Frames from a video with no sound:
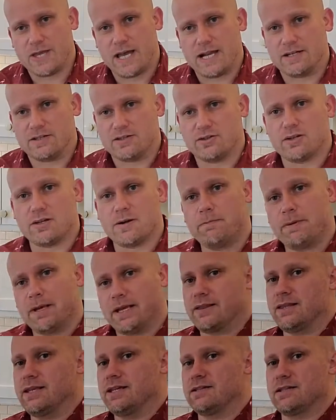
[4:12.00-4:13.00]
that is you're gonna pick
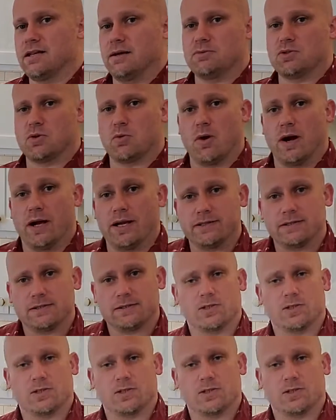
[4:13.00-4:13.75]
things up twice.